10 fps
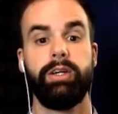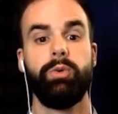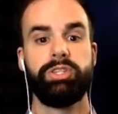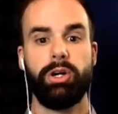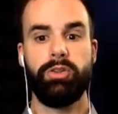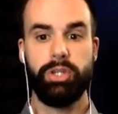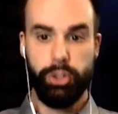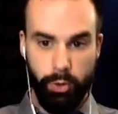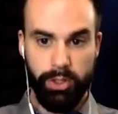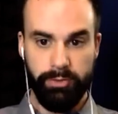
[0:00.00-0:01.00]
which are the
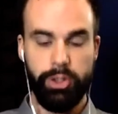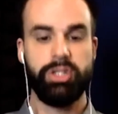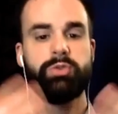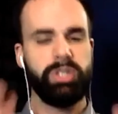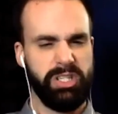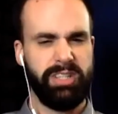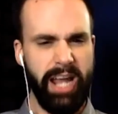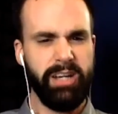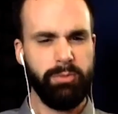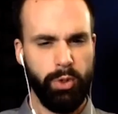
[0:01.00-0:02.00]
shorter versions, which is
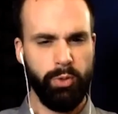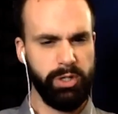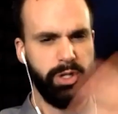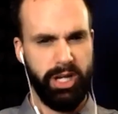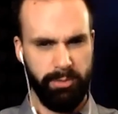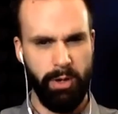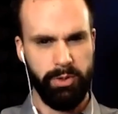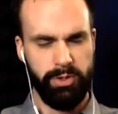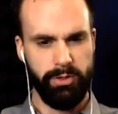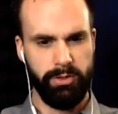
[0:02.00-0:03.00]
kind of more what you're talking about
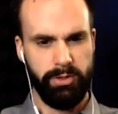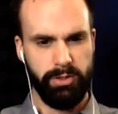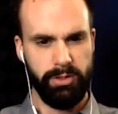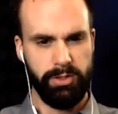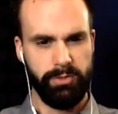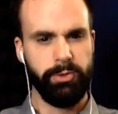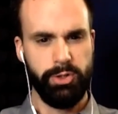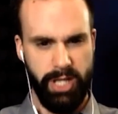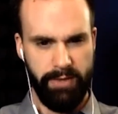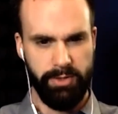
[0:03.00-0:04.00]
with the
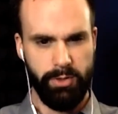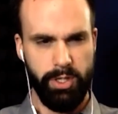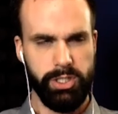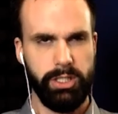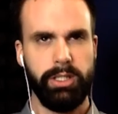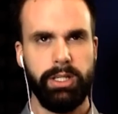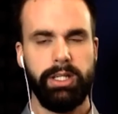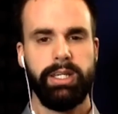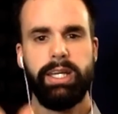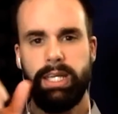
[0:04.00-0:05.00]
first half of the question.